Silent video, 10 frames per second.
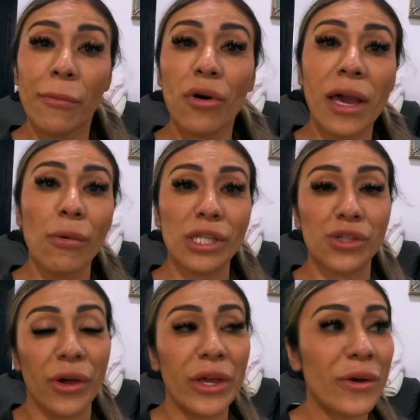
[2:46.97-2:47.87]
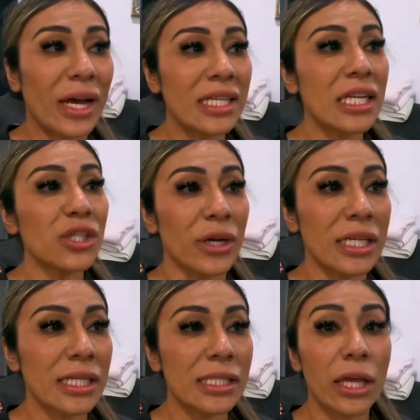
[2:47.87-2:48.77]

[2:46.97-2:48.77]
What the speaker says: I'm okay with showing you guys the dresses,